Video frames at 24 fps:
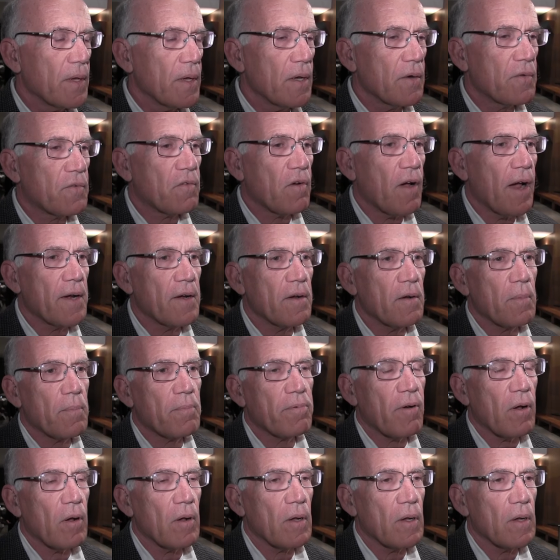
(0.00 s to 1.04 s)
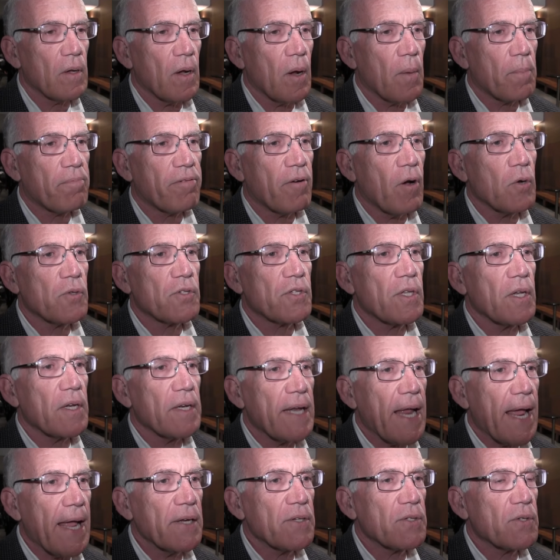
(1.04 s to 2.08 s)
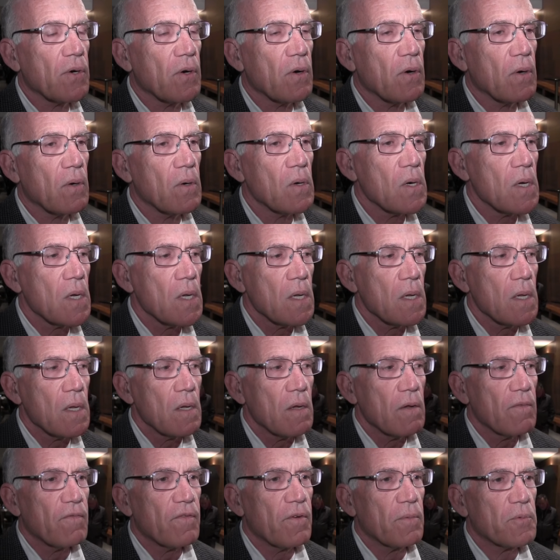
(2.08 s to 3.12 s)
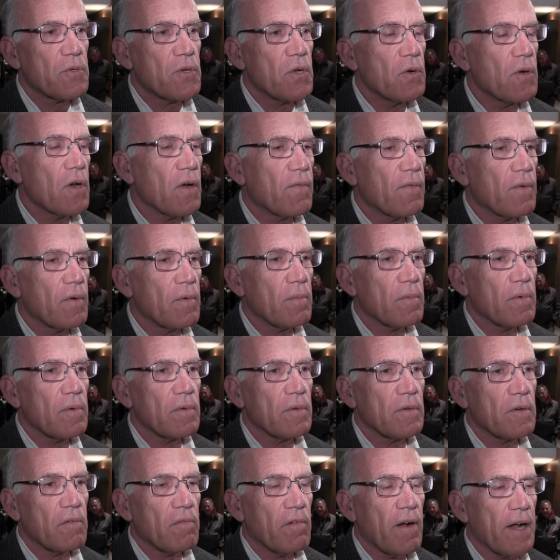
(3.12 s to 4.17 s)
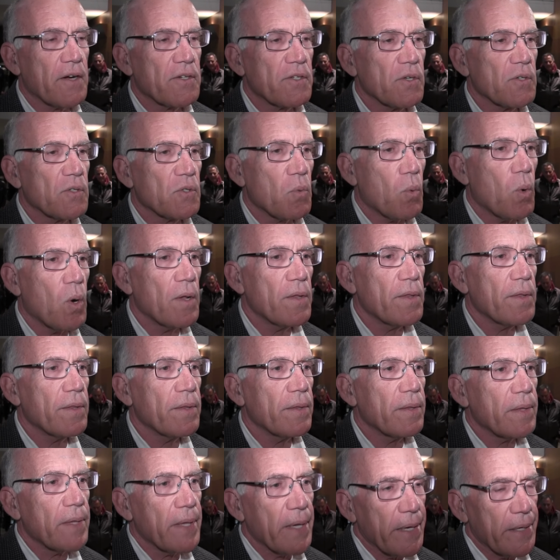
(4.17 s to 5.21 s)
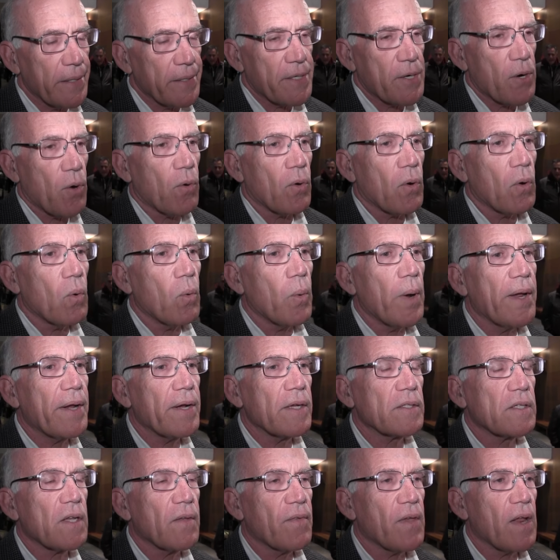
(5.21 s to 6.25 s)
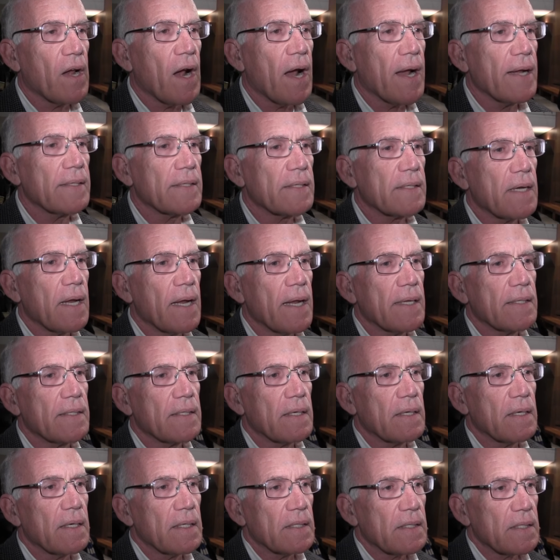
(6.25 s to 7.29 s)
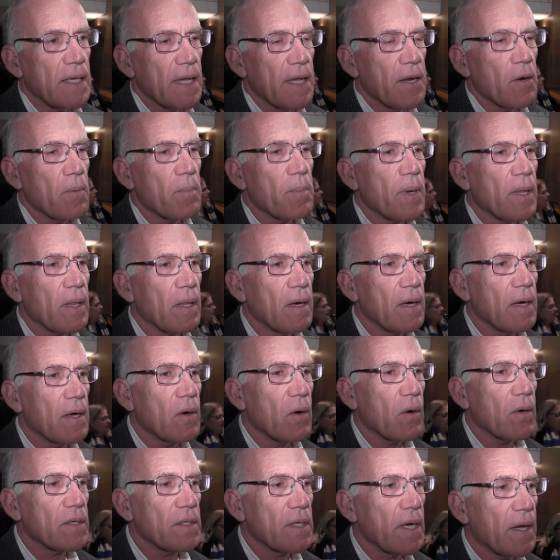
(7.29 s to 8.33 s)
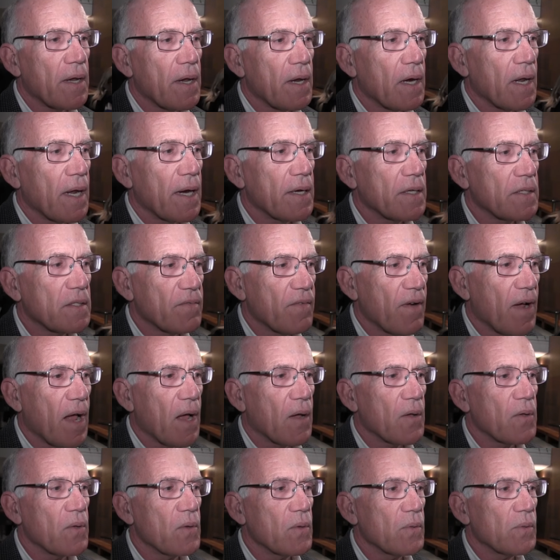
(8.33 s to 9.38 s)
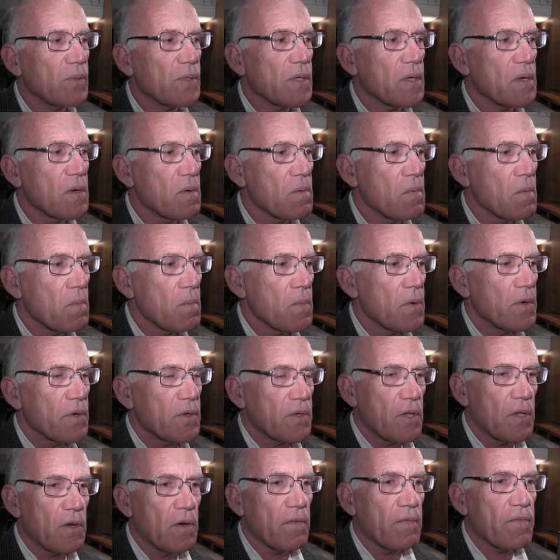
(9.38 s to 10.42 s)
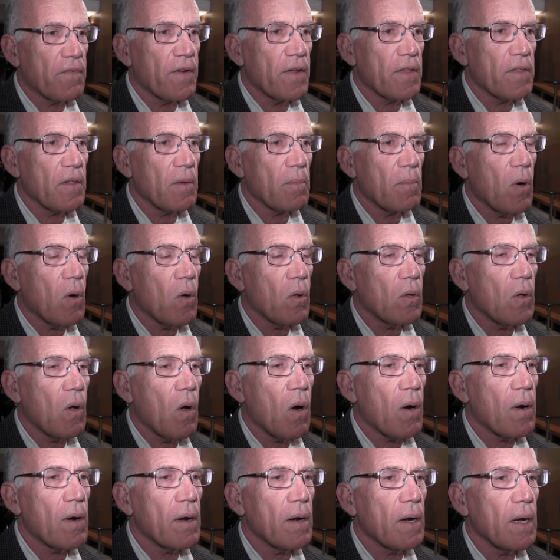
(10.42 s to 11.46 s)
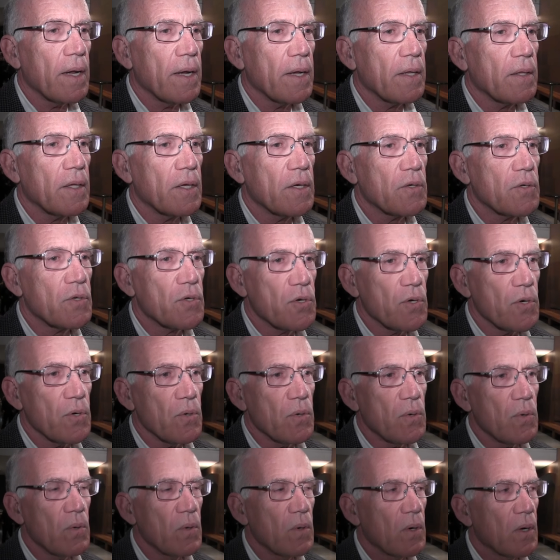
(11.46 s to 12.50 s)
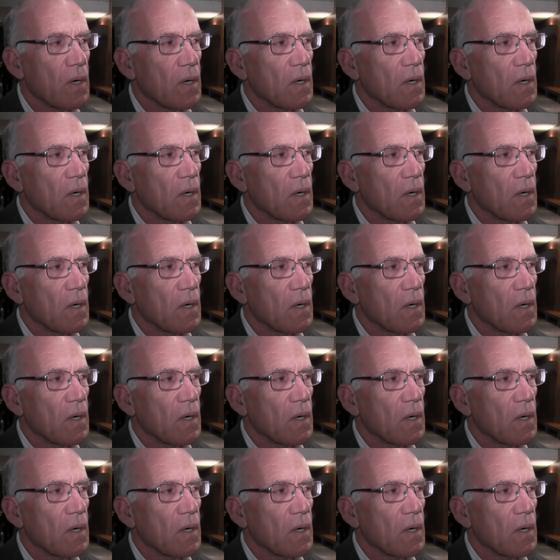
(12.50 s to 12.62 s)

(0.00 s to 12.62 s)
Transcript: it tried to approach the danger from two different directions. One, the internal weakness of the United States and its inability to articulate its values and to defend them wholeheartedly. And then two,